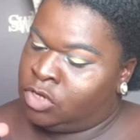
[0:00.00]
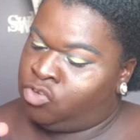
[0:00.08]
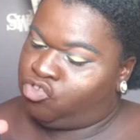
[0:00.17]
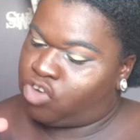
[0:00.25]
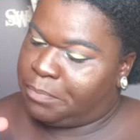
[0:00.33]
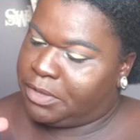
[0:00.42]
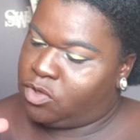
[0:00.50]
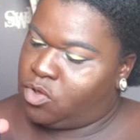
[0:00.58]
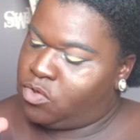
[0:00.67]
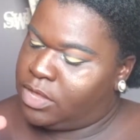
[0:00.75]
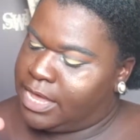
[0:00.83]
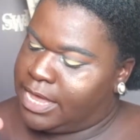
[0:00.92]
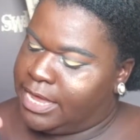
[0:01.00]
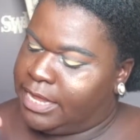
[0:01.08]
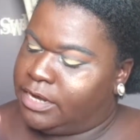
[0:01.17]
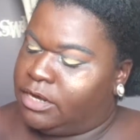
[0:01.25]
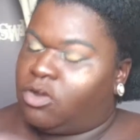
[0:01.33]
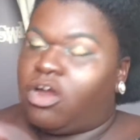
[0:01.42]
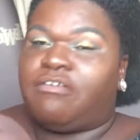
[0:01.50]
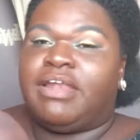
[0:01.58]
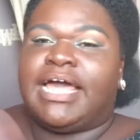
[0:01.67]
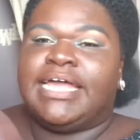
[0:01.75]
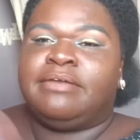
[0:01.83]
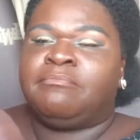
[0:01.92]
Tropical and
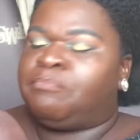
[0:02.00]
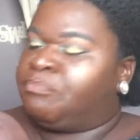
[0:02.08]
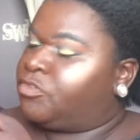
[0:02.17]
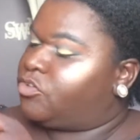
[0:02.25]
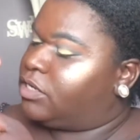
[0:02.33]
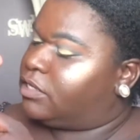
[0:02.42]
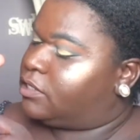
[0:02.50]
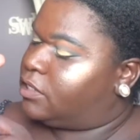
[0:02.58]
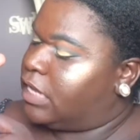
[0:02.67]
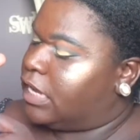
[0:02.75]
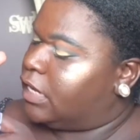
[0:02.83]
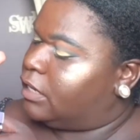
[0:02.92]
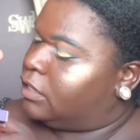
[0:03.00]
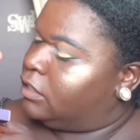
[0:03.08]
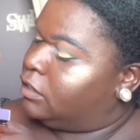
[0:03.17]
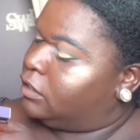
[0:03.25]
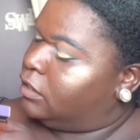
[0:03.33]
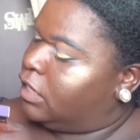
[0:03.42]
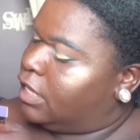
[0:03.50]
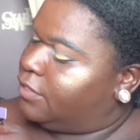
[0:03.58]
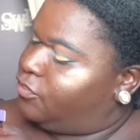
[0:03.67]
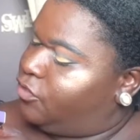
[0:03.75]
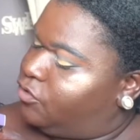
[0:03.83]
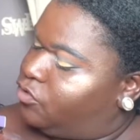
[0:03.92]
Coraline. So
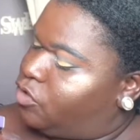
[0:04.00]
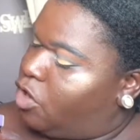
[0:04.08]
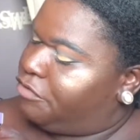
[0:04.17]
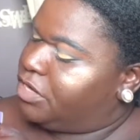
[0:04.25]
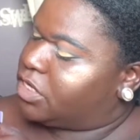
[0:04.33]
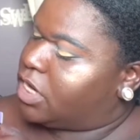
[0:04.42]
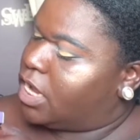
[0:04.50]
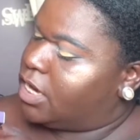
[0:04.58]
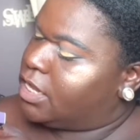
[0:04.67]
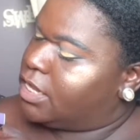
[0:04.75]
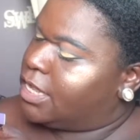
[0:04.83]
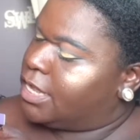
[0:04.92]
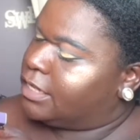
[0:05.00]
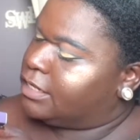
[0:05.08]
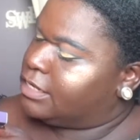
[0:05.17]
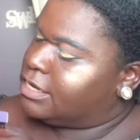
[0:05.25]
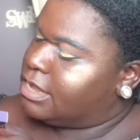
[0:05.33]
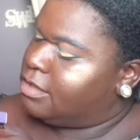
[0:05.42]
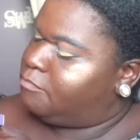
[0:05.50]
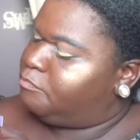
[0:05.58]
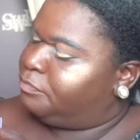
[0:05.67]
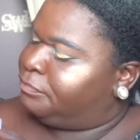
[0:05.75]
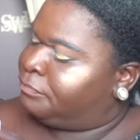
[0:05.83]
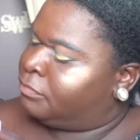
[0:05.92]
this orange color and
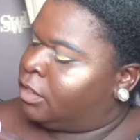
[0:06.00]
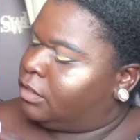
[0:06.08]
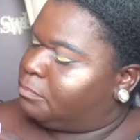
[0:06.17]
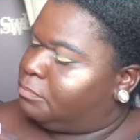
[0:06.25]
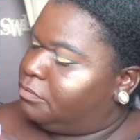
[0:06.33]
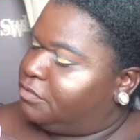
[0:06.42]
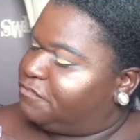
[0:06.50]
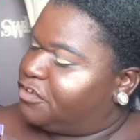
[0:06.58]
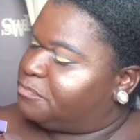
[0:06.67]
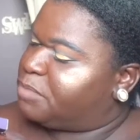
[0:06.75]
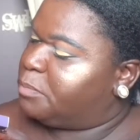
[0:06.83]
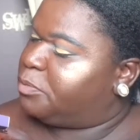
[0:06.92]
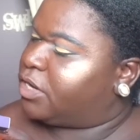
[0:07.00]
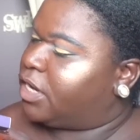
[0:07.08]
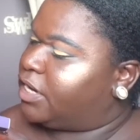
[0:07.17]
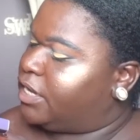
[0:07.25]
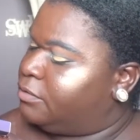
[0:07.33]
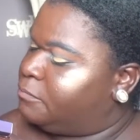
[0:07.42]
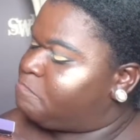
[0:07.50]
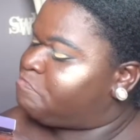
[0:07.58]
the first purple color.